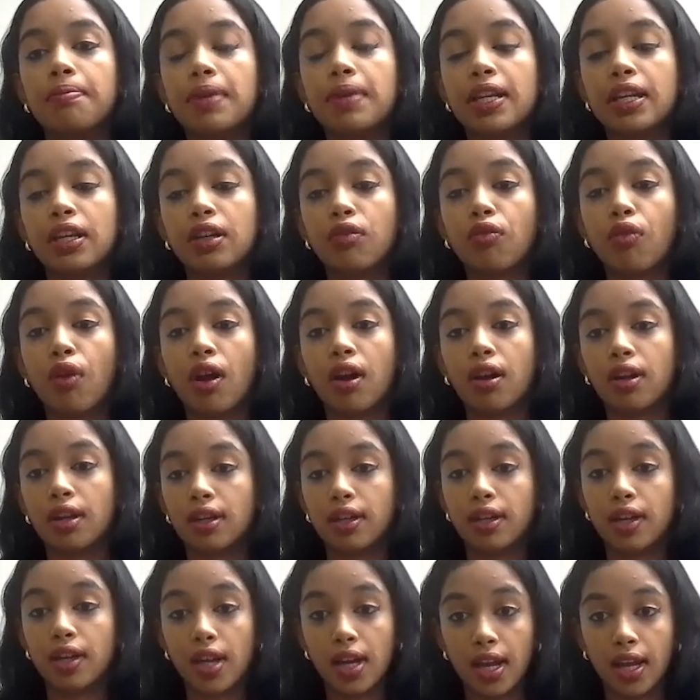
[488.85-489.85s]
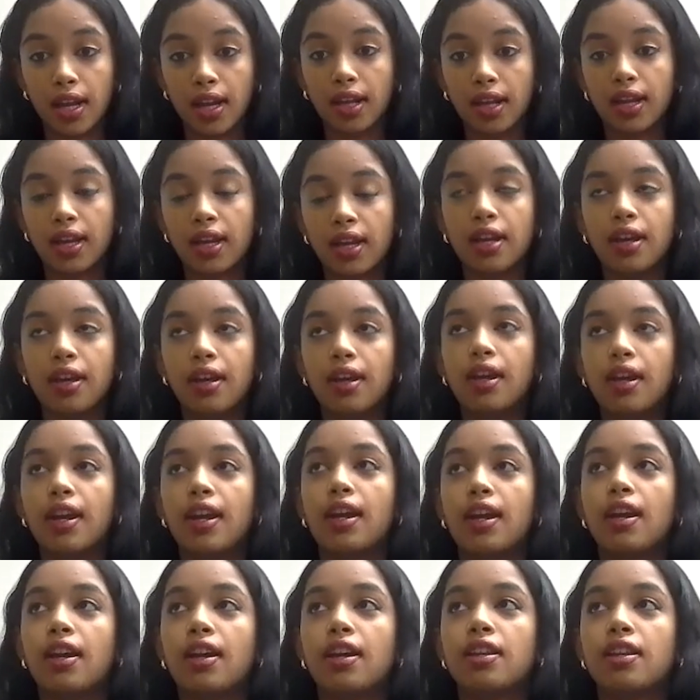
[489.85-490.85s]
in Groton, Connecticut,
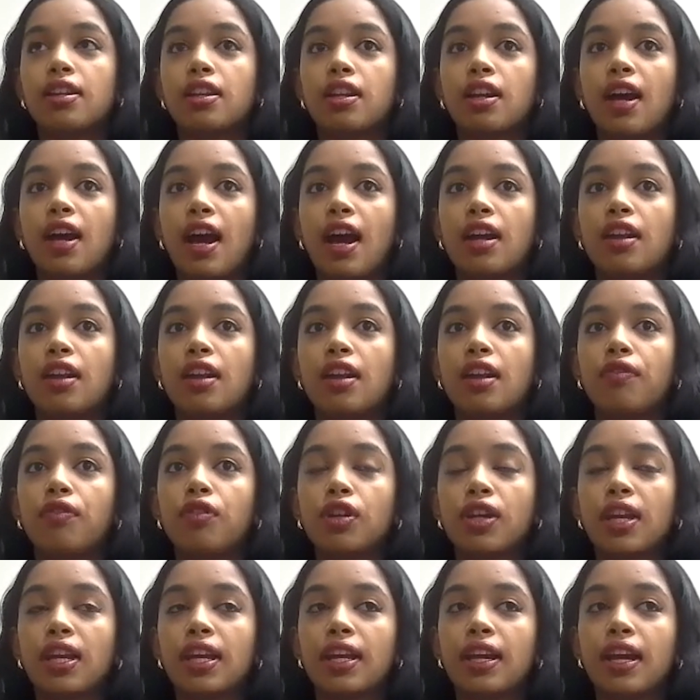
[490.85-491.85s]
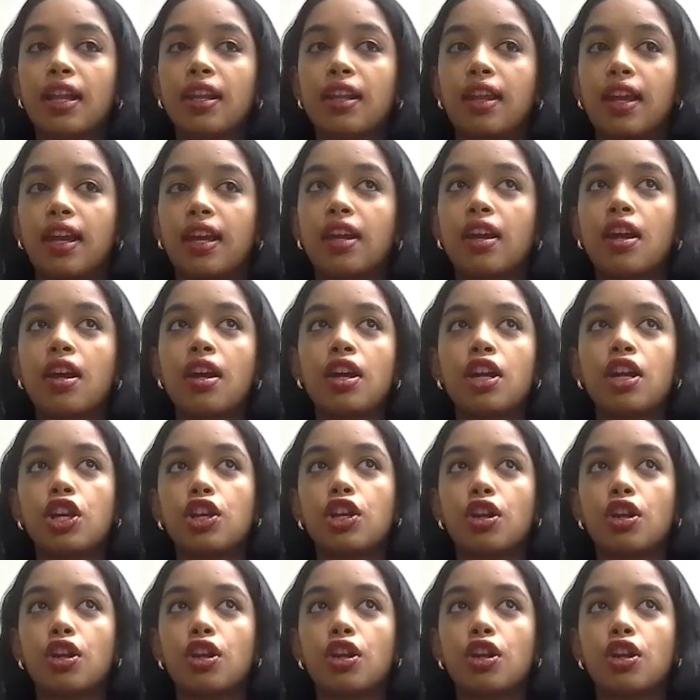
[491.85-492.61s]
and kind of looking at like,